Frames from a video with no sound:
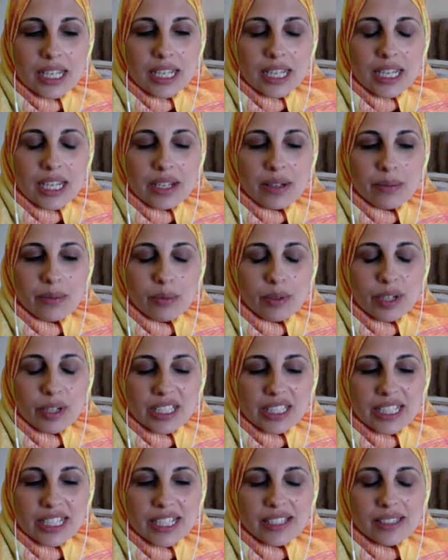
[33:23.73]
it
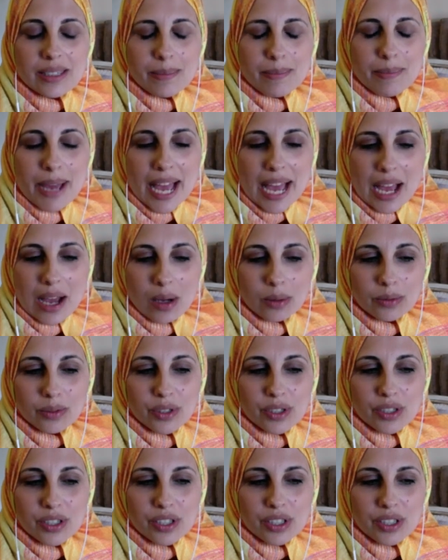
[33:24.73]
really is
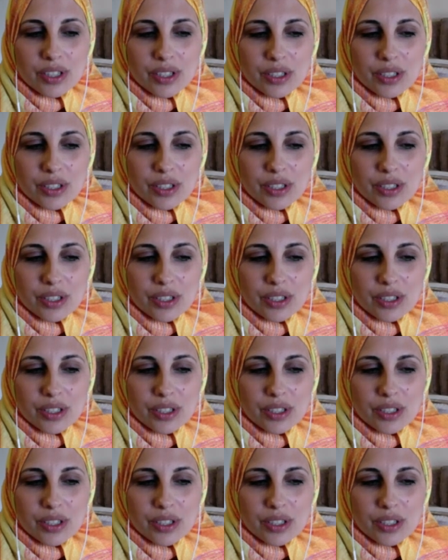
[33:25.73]
about,